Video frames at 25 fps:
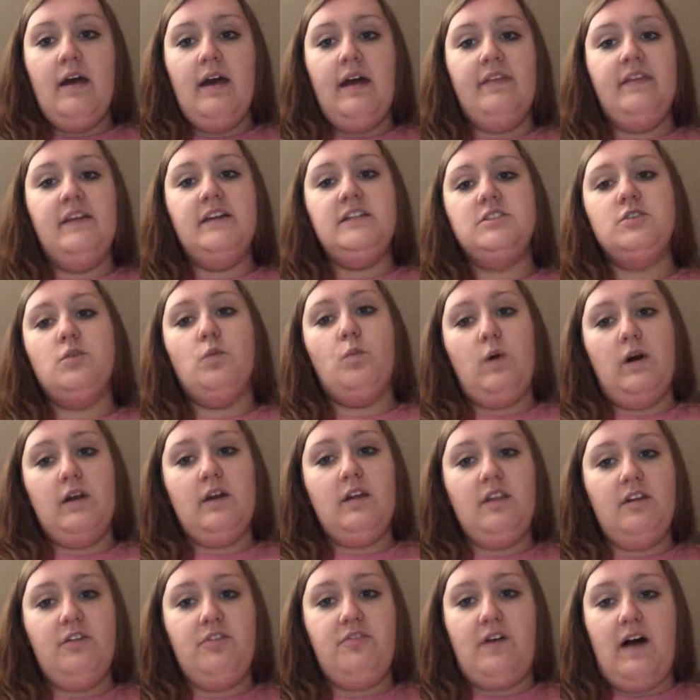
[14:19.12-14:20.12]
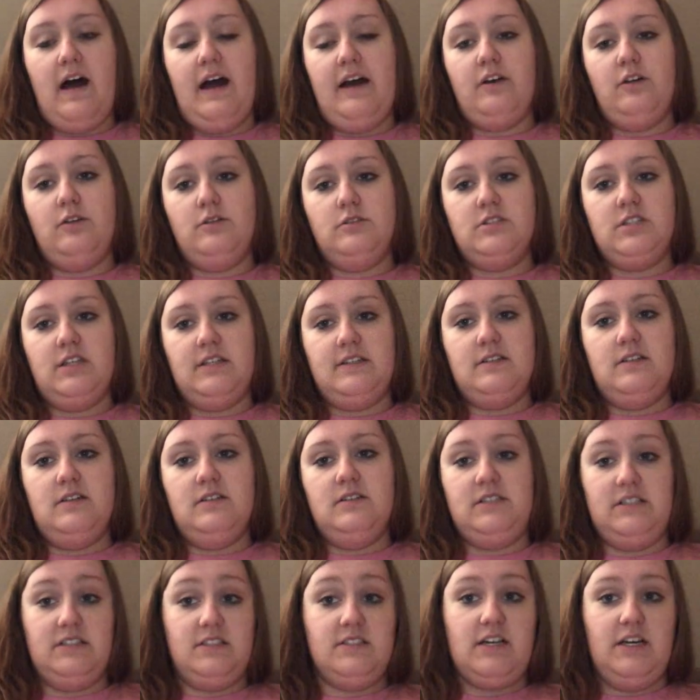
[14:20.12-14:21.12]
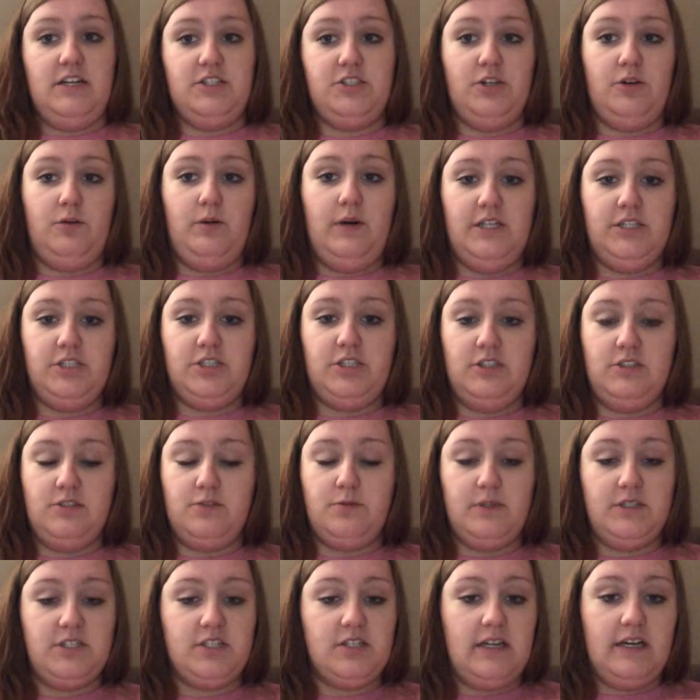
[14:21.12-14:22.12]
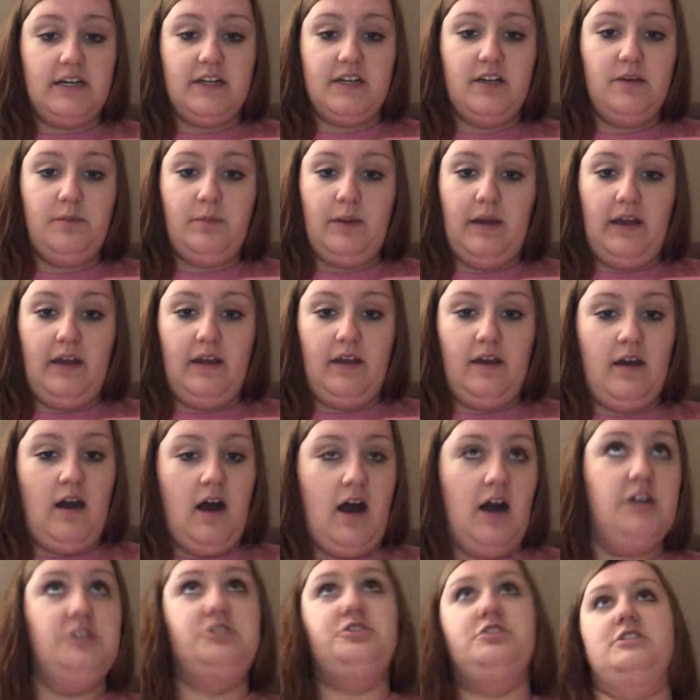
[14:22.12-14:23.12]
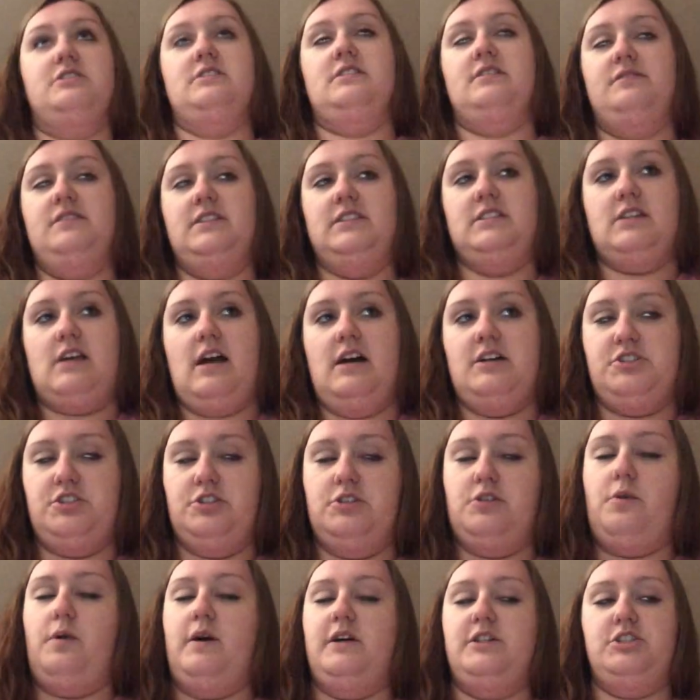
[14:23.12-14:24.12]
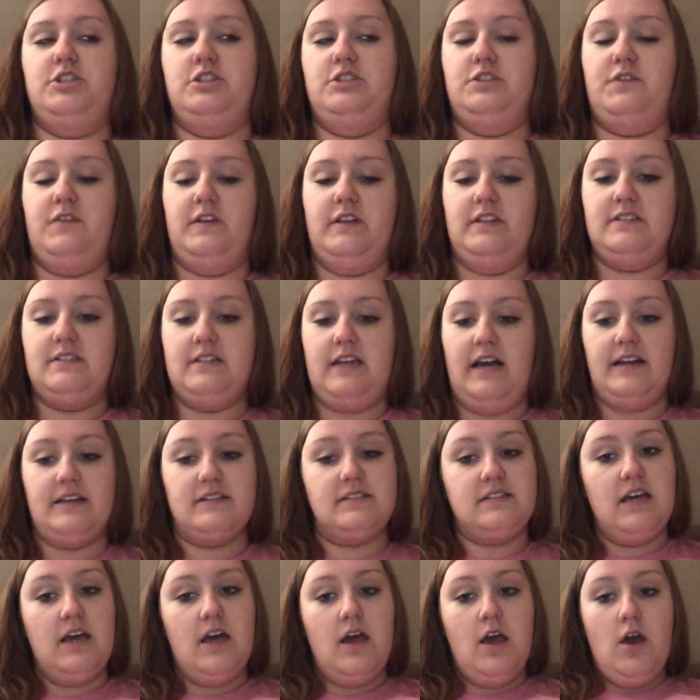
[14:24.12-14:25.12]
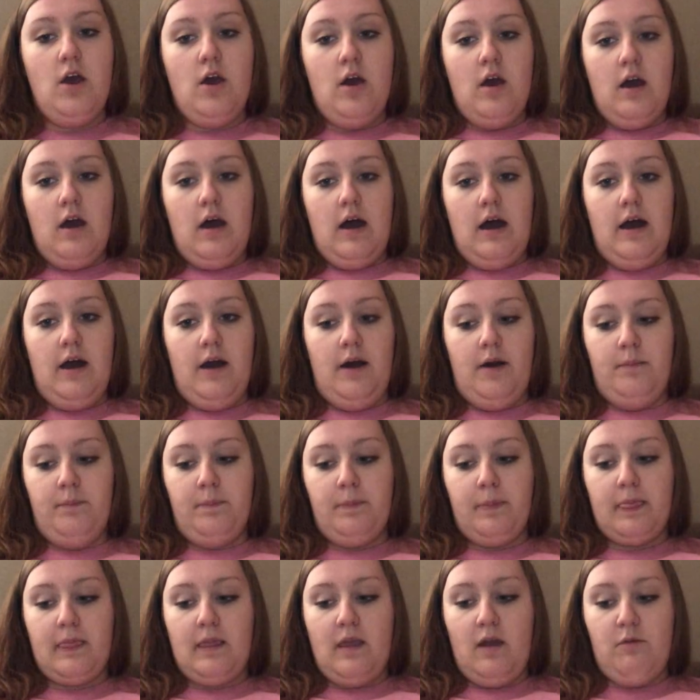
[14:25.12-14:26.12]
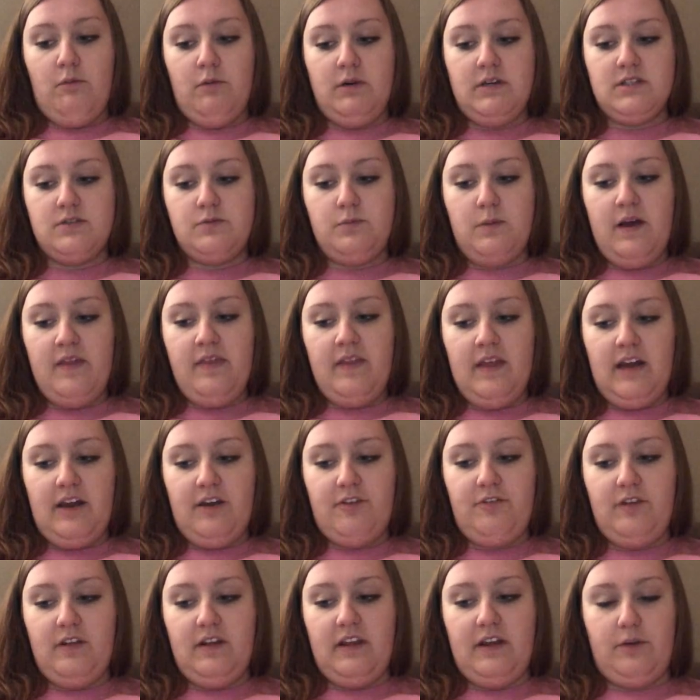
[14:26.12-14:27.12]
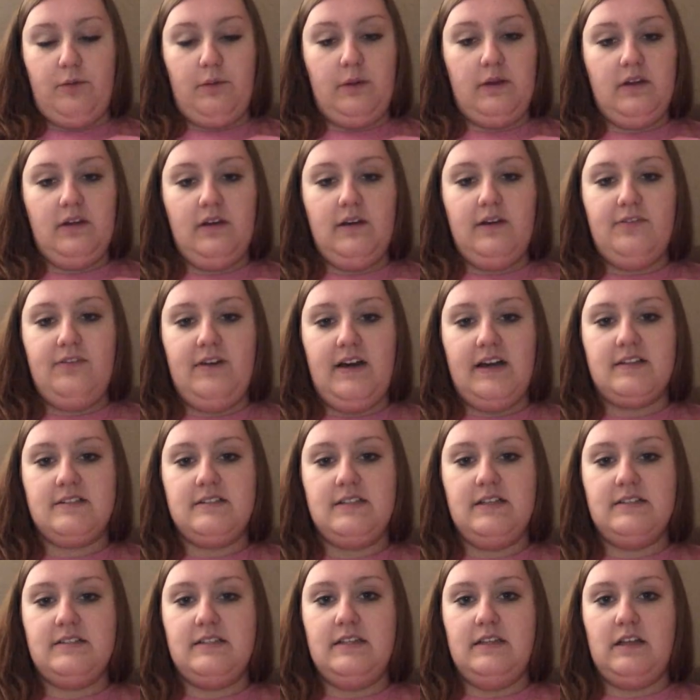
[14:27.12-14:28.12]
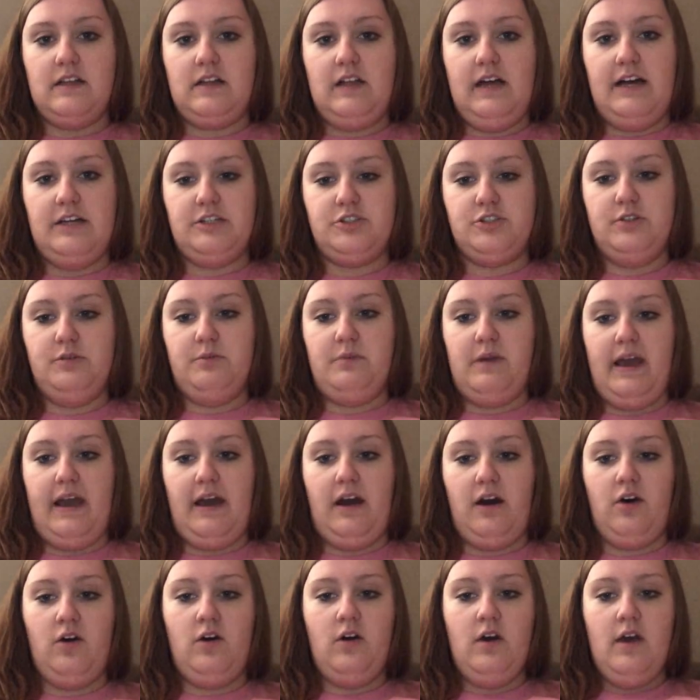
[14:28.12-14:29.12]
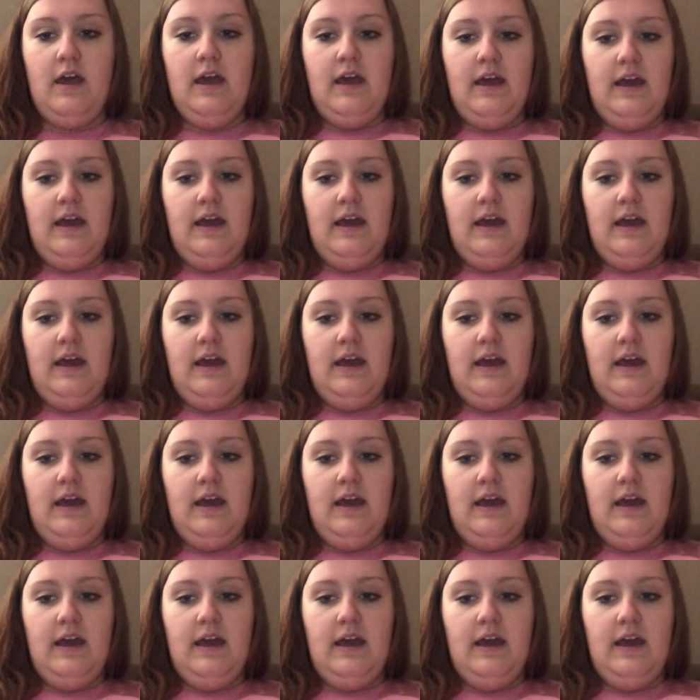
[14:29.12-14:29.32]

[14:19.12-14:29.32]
And then one of the final discussion questions, which there could be hundreds of discussion questions for this text, was one that I feel like really affects us in the classroom now.